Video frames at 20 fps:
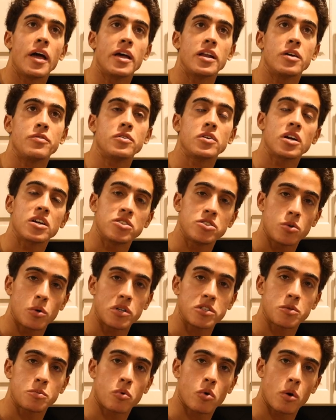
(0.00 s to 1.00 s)
And if you guys do
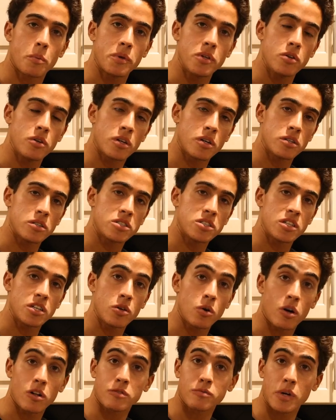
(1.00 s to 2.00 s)
want to support me, you can
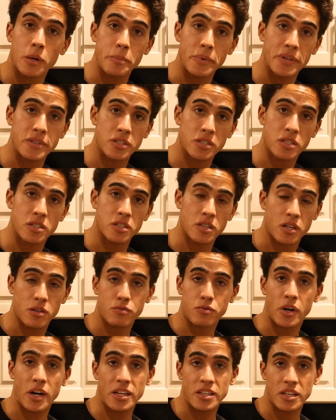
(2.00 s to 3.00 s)
see all of my businesses
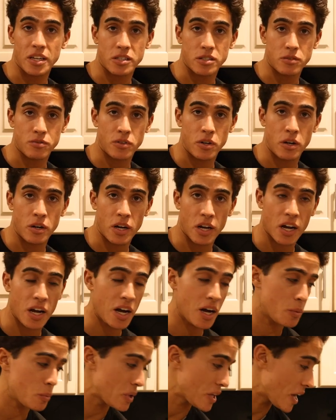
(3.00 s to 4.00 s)
on
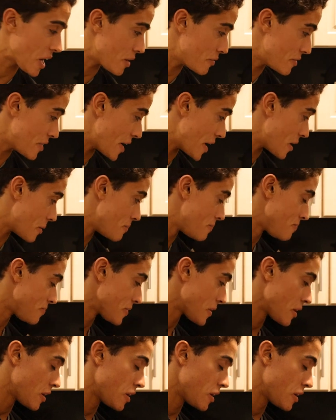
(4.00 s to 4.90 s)
frank-tufano.com. We have that